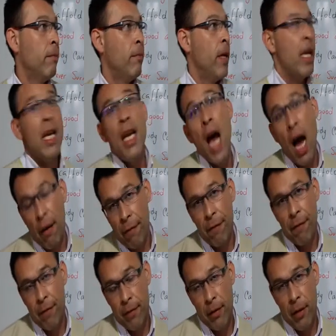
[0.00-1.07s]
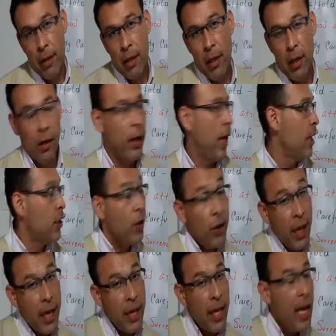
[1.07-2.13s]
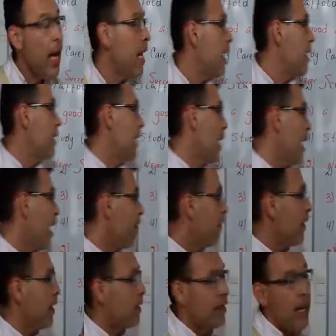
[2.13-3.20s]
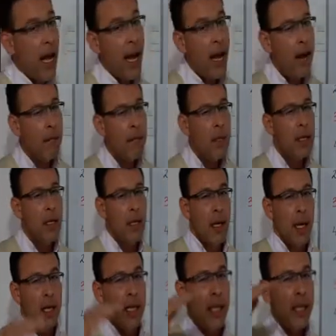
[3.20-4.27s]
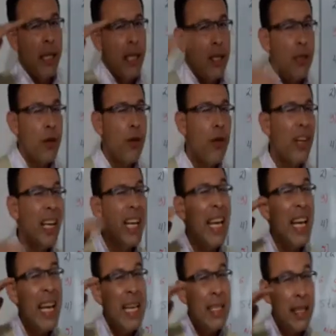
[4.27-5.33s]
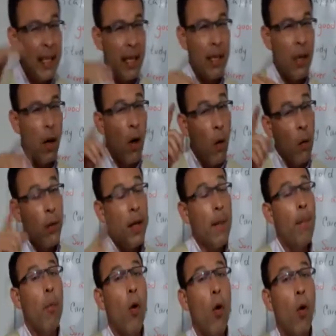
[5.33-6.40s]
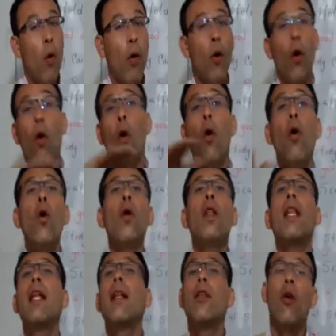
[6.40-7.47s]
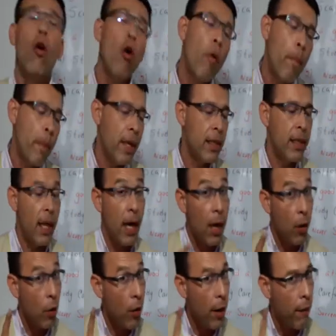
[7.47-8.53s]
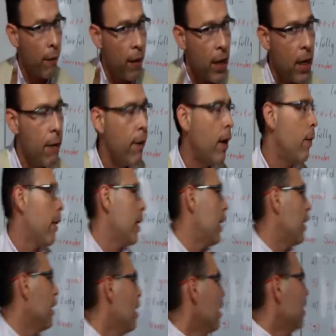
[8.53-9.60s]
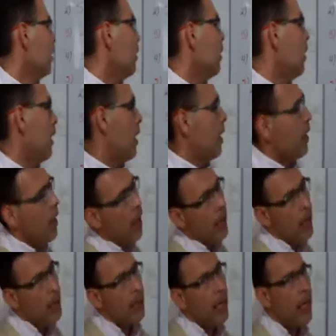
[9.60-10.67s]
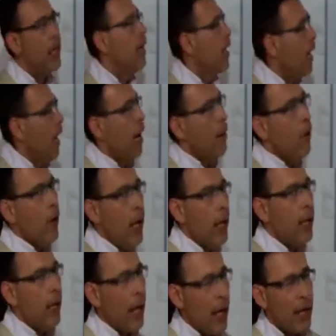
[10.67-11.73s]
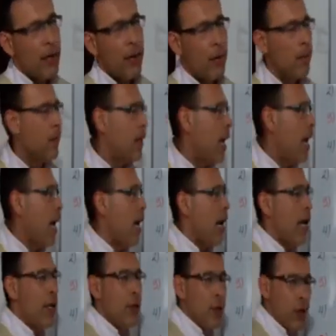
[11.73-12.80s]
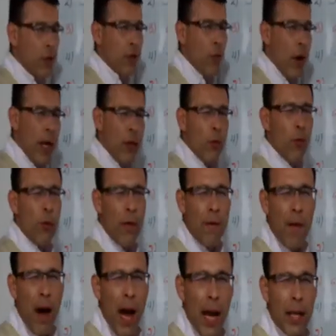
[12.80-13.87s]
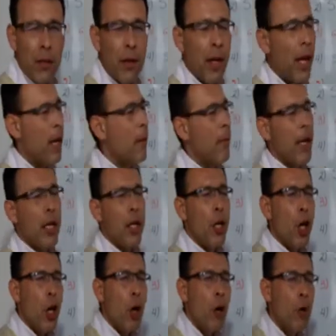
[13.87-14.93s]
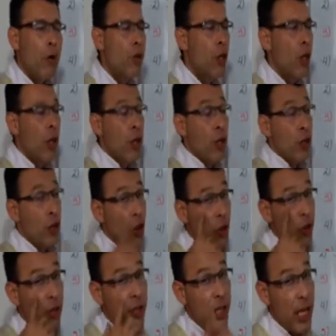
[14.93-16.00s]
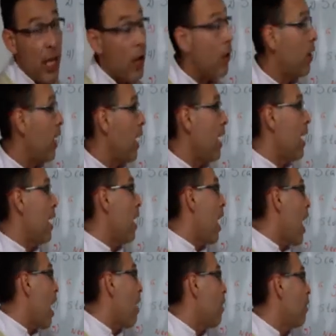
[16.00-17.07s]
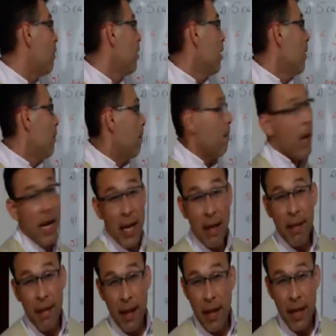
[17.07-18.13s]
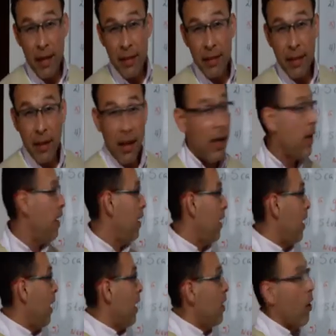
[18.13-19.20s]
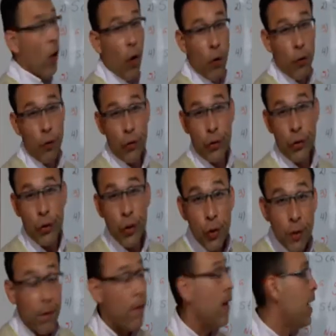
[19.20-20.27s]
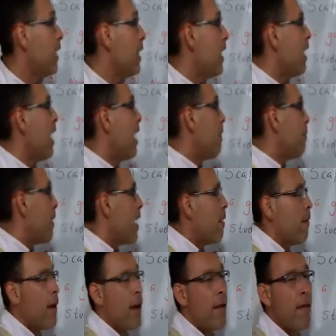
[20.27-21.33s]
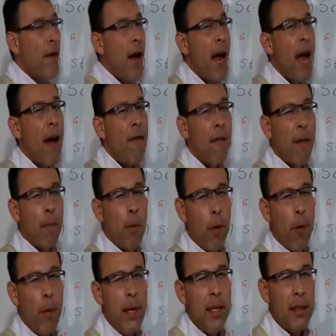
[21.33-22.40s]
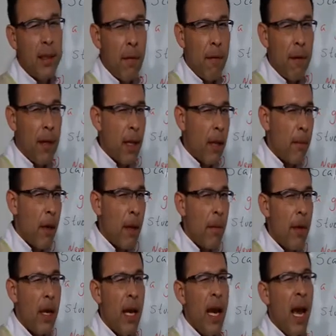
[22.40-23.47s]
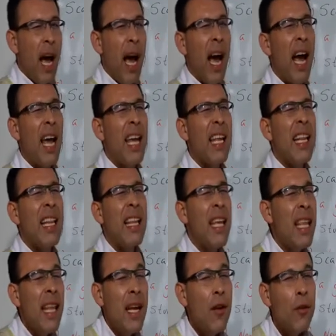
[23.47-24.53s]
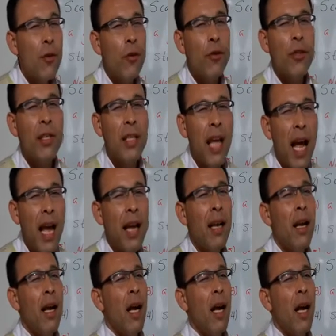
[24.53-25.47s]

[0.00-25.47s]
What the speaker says: enough. Okay, so the idea is I have an exam, the teacher listed on the board all the topics that are gonna be evaluated. So the idea is, hey, I'm gonna take some time, just try to revise, okay, my notes, just see, okay, how many things I understood finally, and maybe if I have a problem, something that maybe I didn't understand